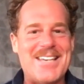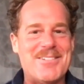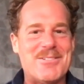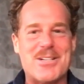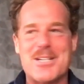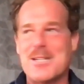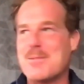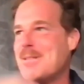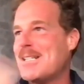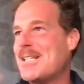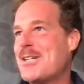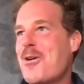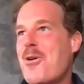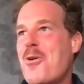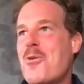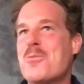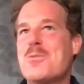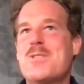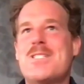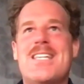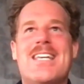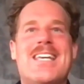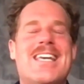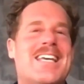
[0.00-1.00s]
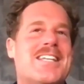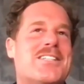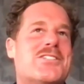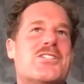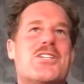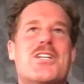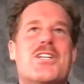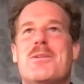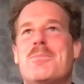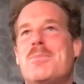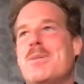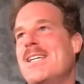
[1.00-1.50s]
We're going to be corpsing. It's
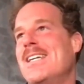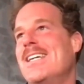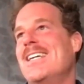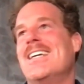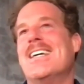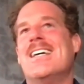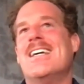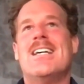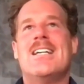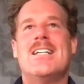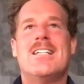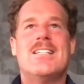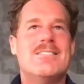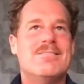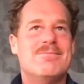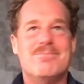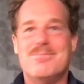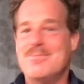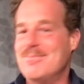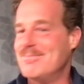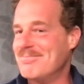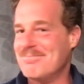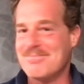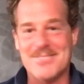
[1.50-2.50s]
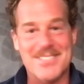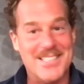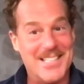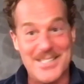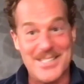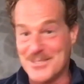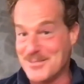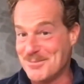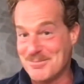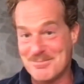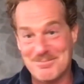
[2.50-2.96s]
going to be, no.